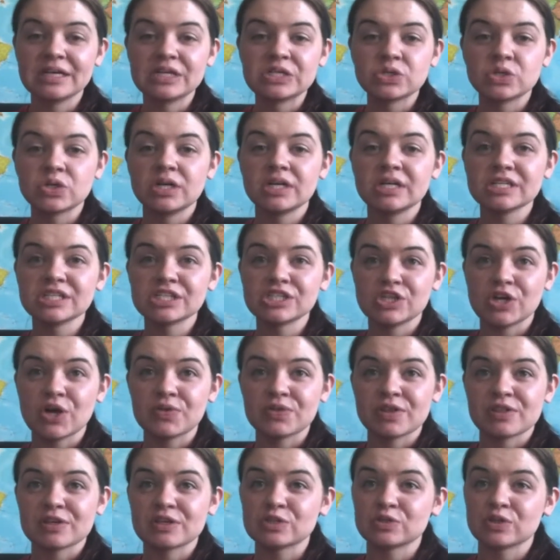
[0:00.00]
So it is known
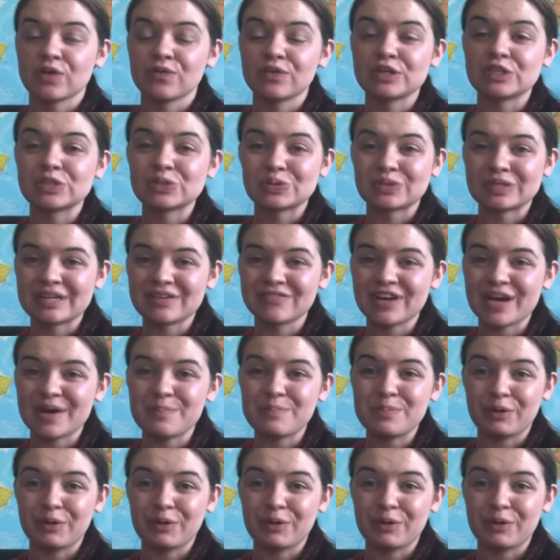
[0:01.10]
that there's roughly 25